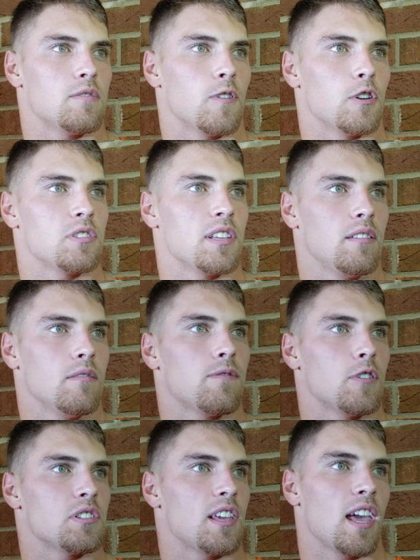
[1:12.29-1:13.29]

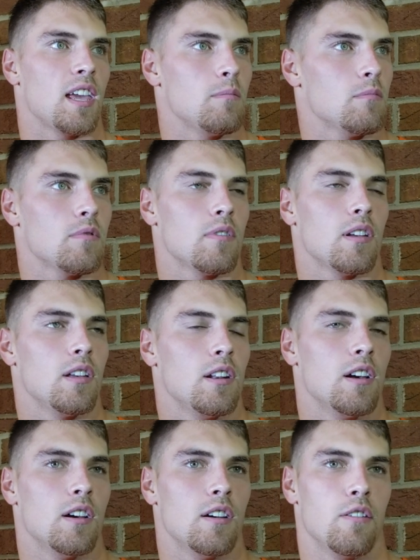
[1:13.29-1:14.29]
first game and
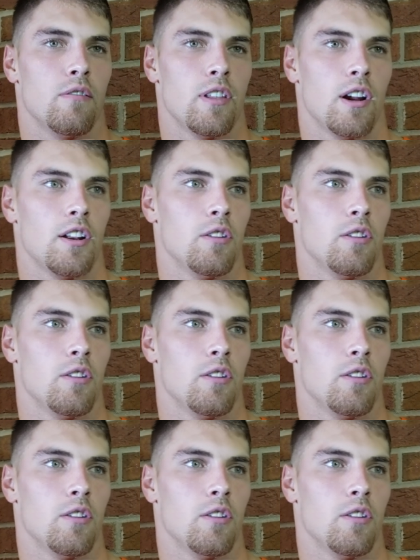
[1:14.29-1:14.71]
over there.